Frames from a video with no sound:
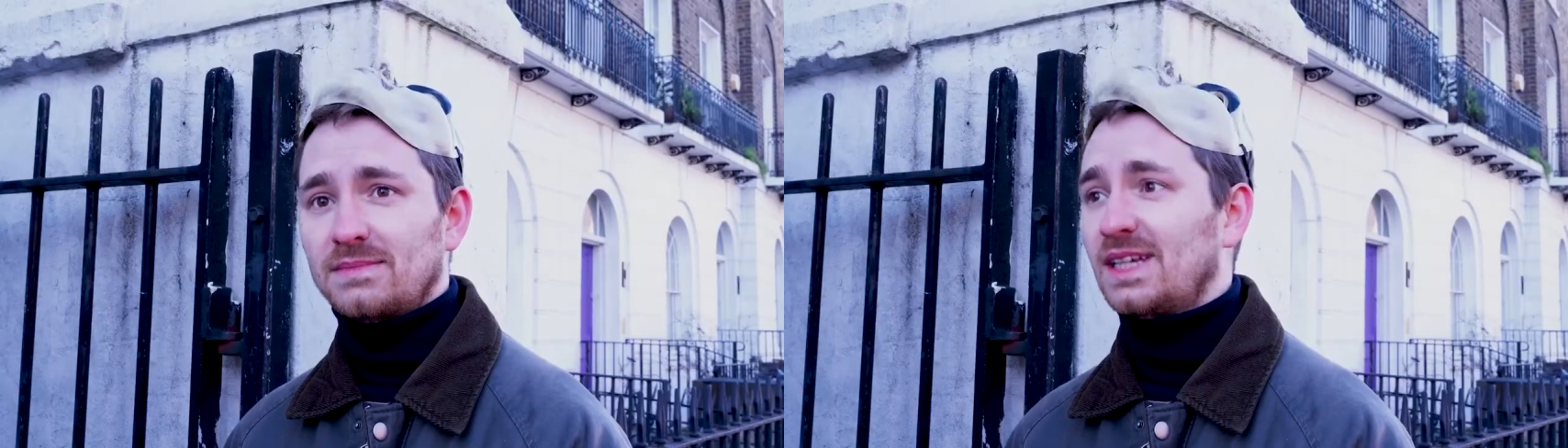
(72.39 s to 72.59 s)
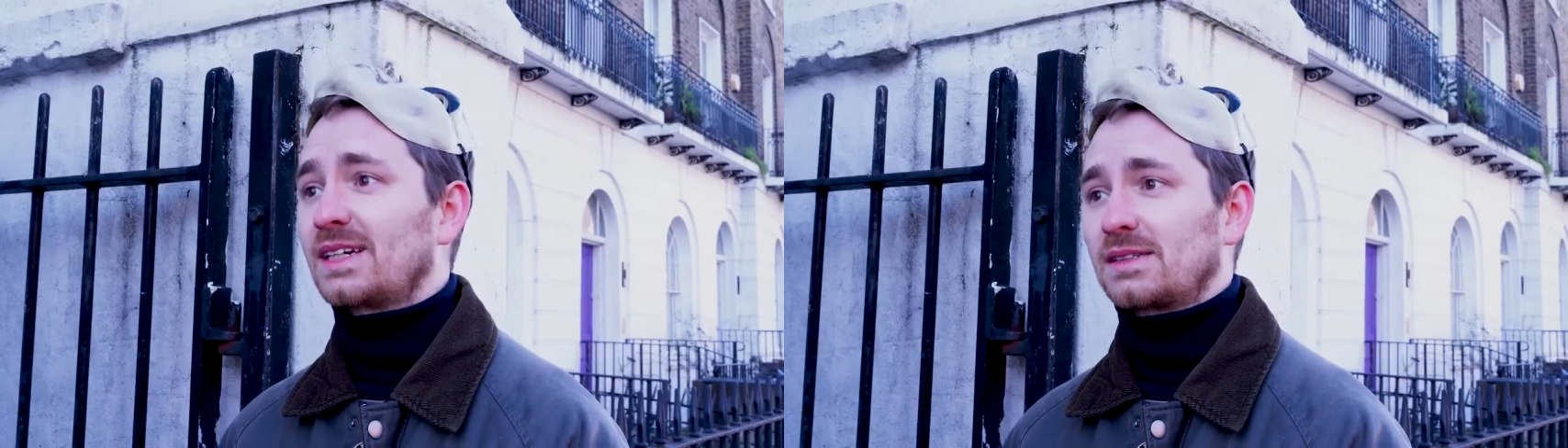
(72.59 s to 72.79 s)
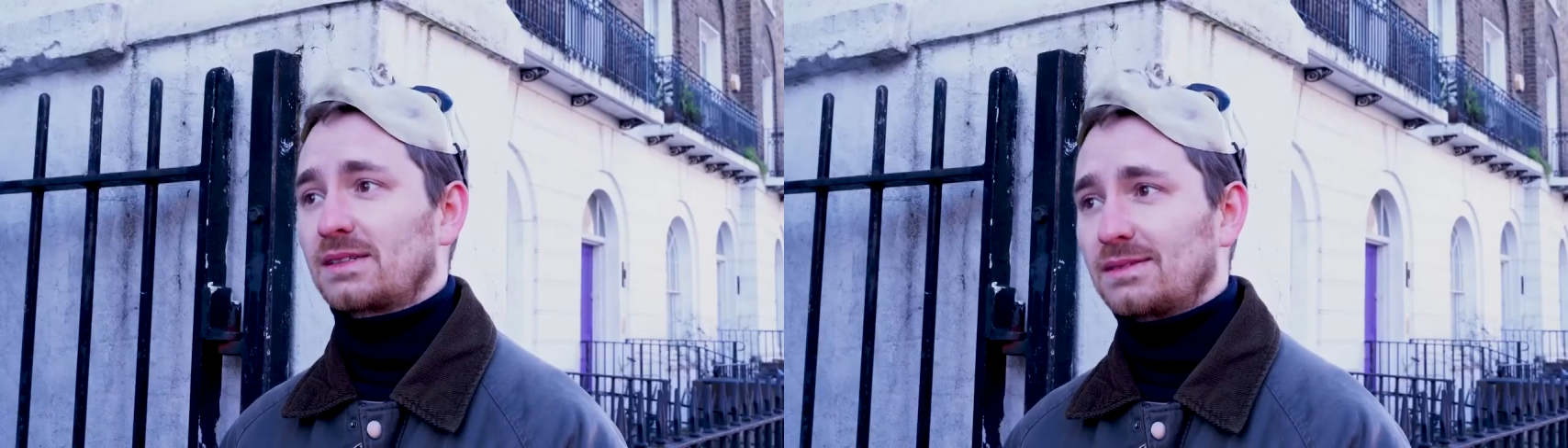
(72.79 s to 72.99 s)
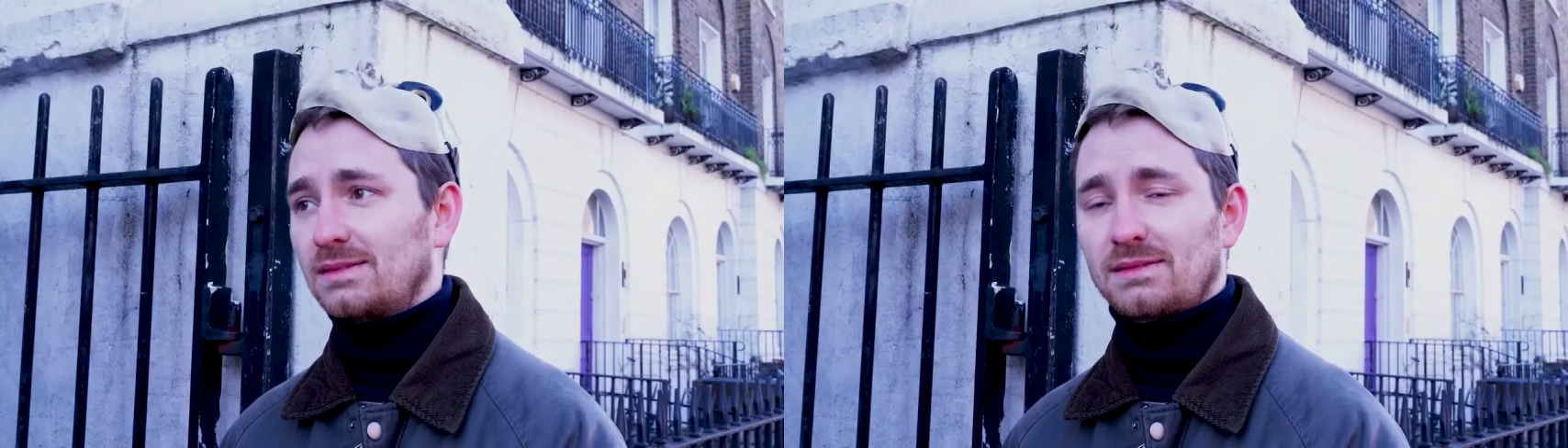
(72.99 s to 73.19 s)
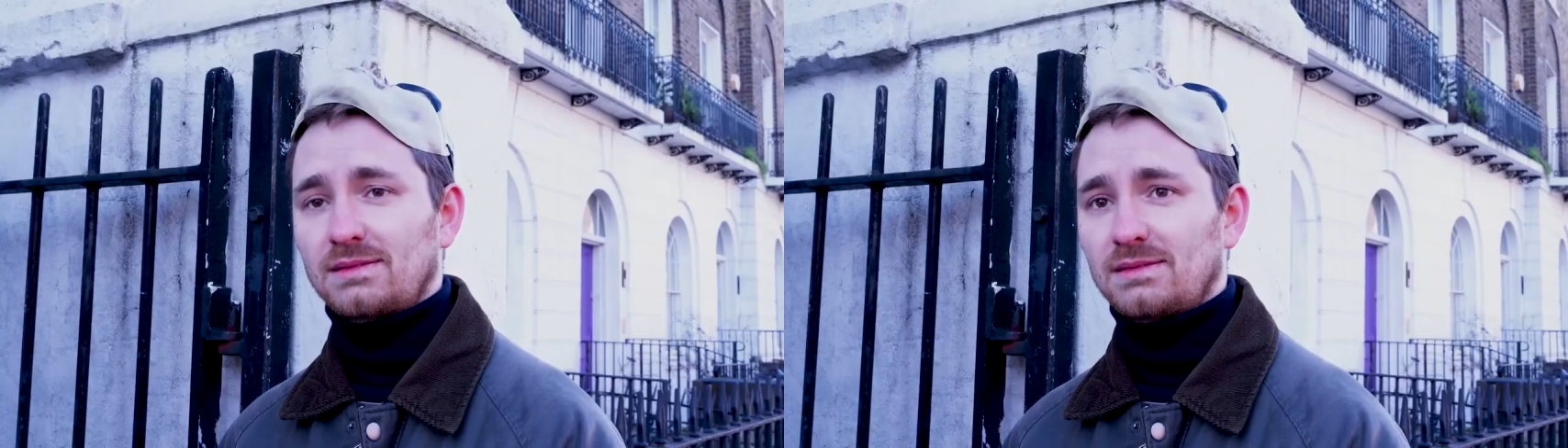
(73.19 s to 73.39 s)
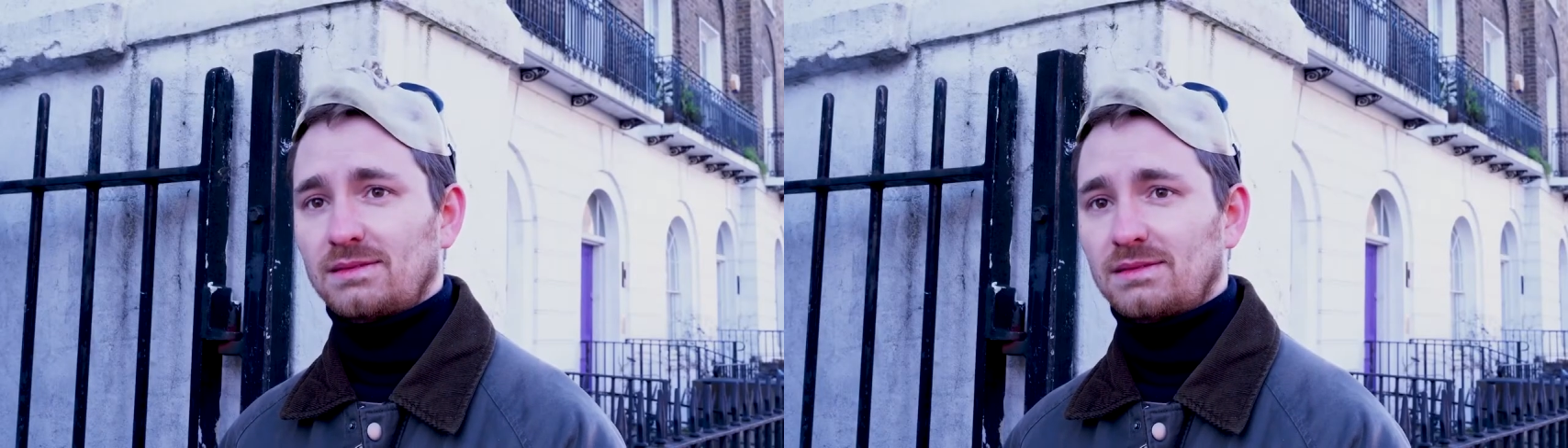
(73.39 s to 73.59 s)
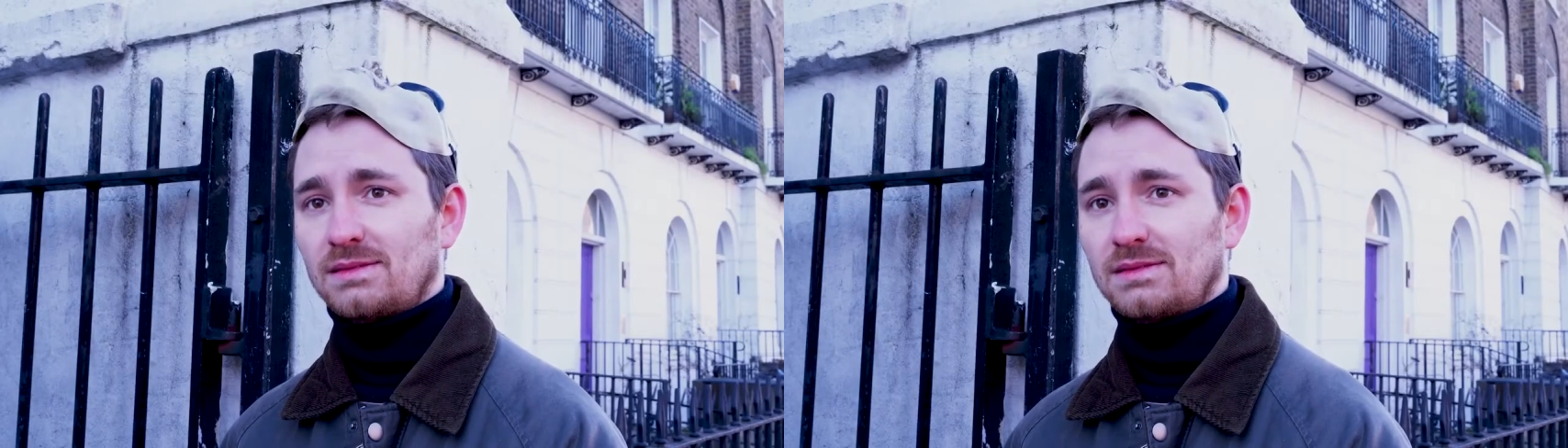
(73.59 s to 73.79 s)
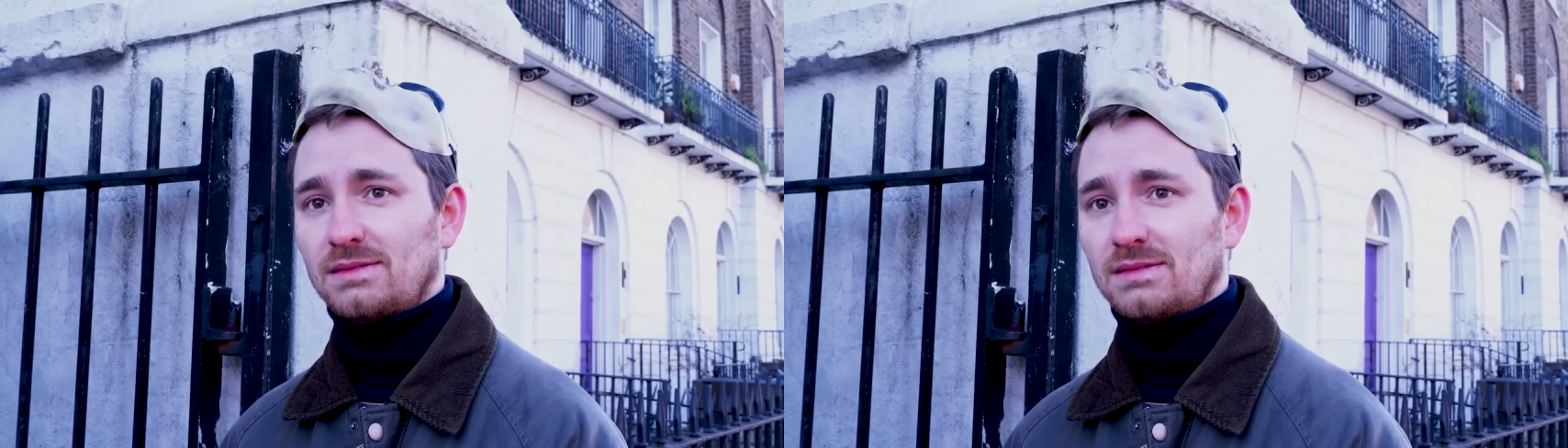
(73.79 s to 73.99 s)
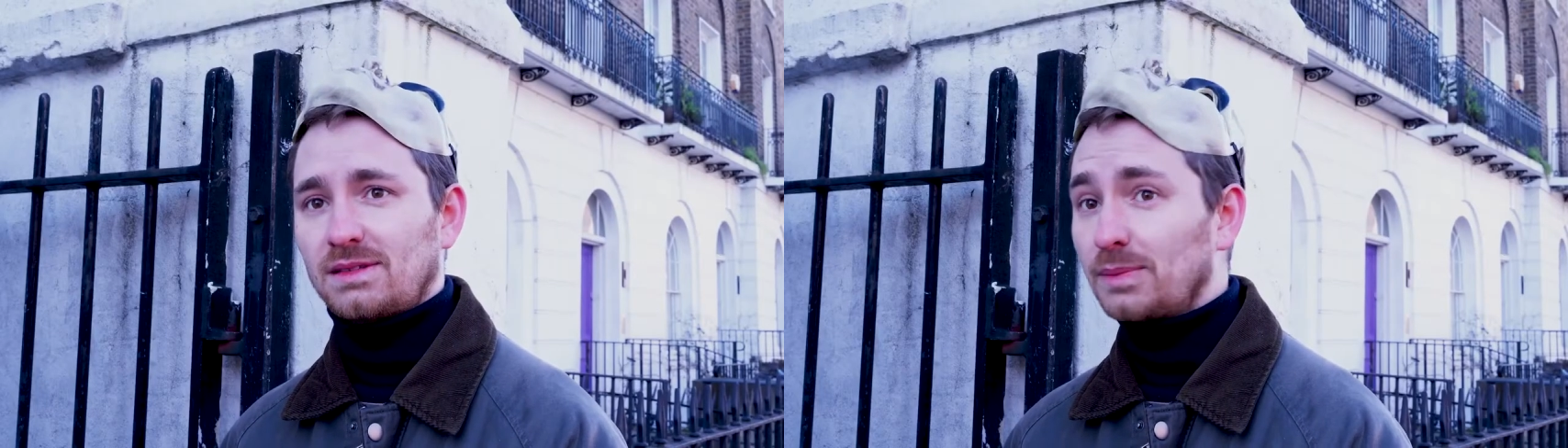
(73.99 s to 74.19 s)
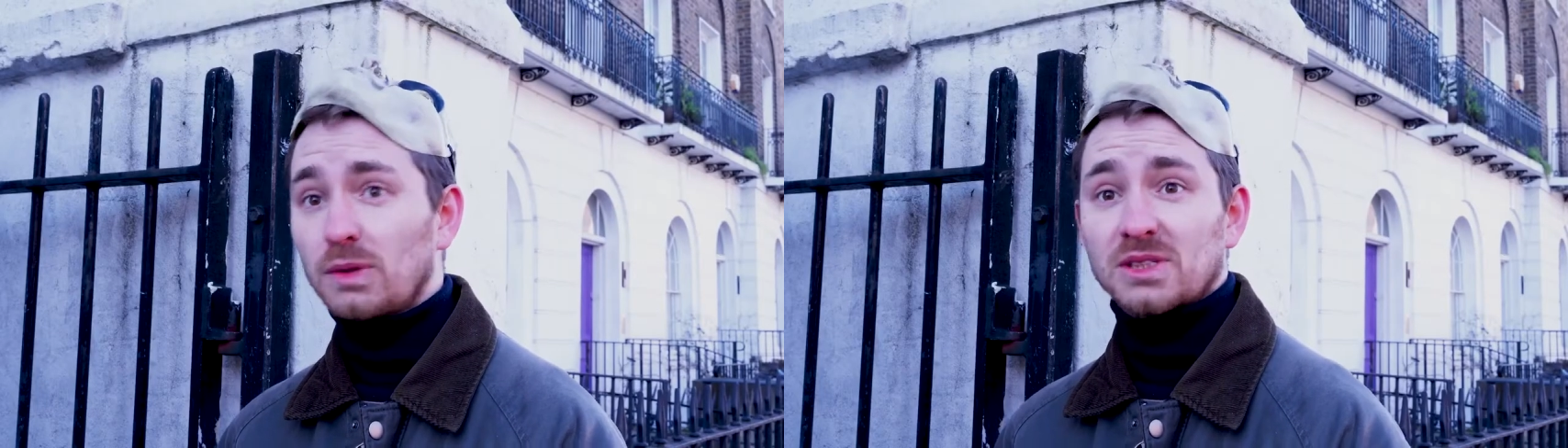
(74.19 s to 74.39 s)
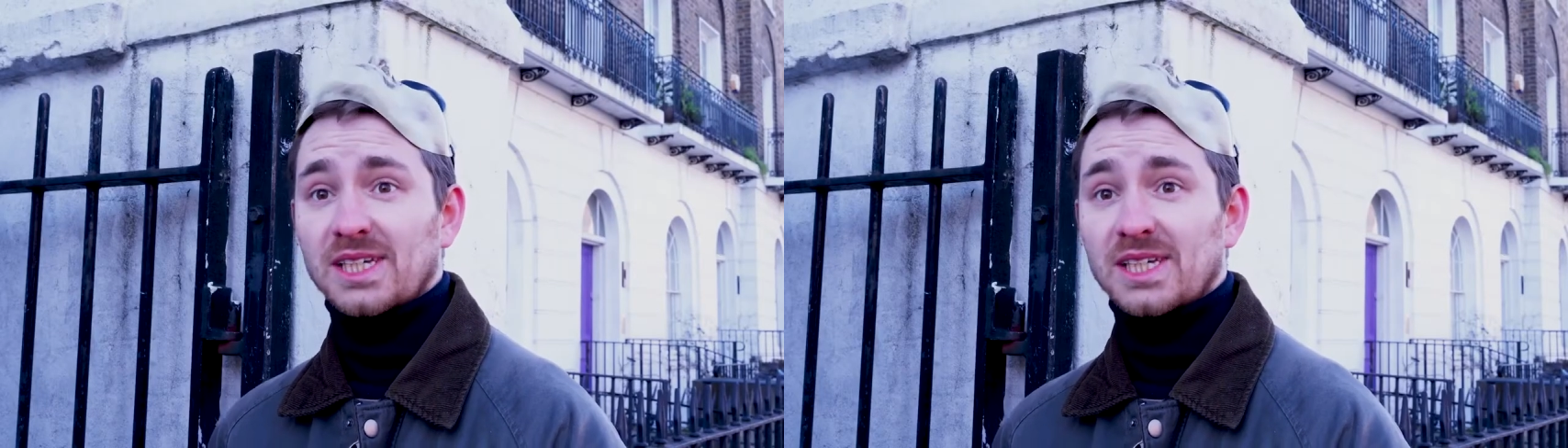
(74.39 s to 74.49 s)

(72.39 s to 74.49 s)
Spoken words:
Thanks. I'm not